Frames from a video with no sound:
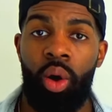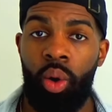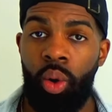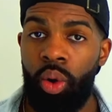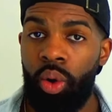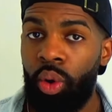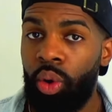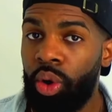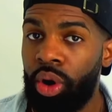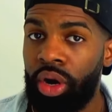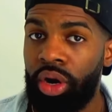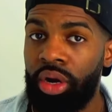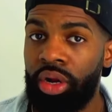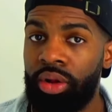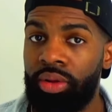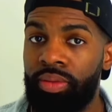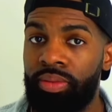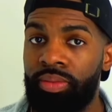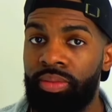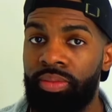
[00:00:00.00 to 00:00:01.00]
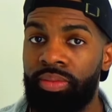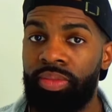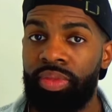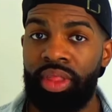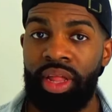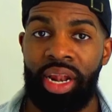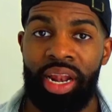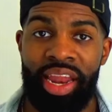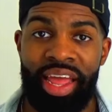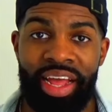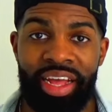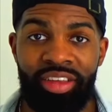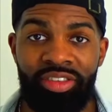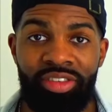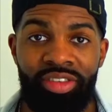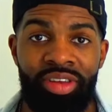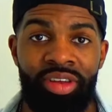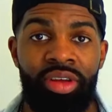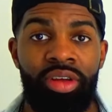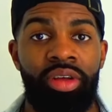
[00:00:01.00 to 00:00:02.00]
or the
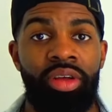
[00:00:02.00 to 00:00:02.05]
les